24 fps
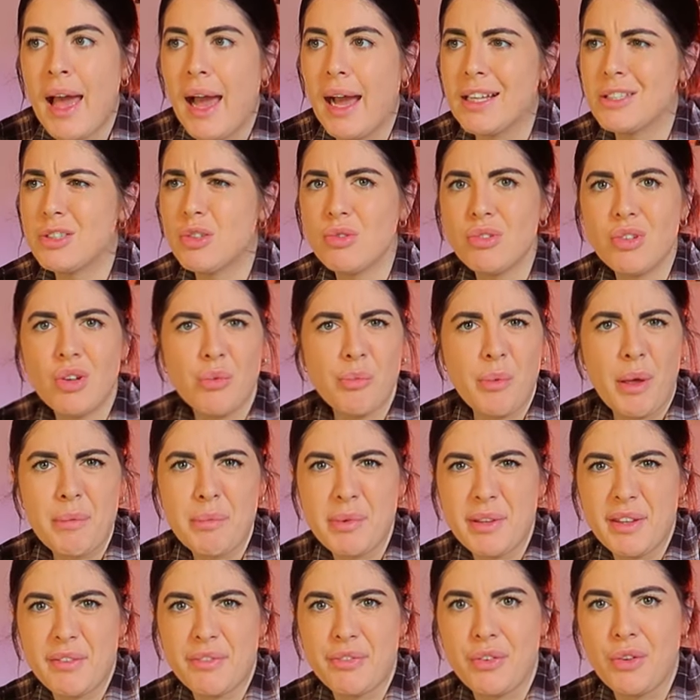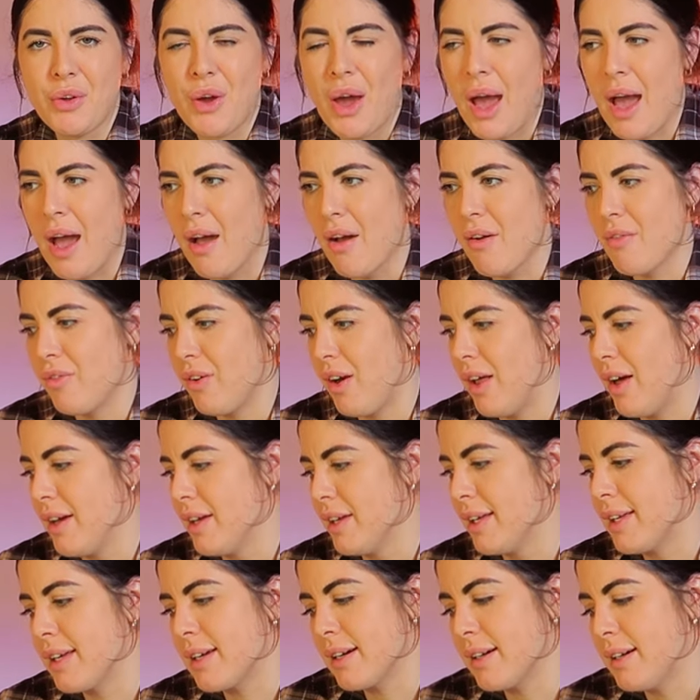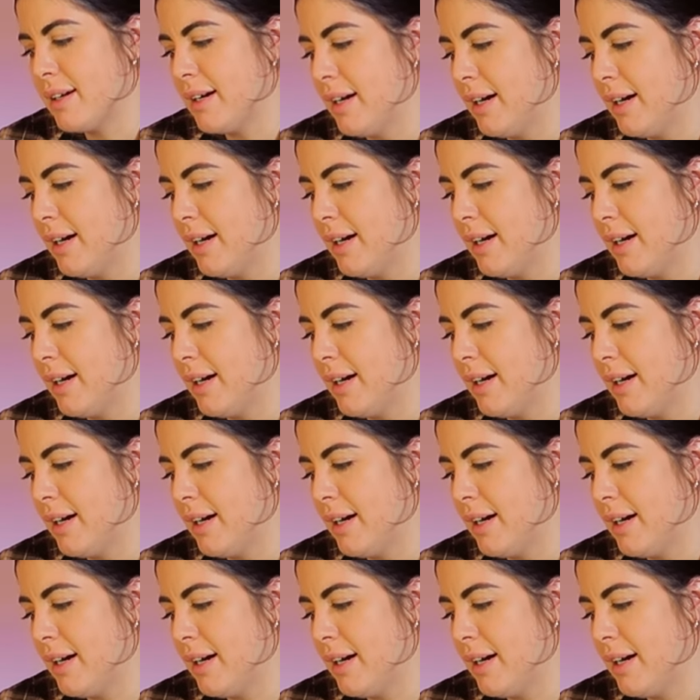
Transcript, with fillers: I don't know maybe if you have like...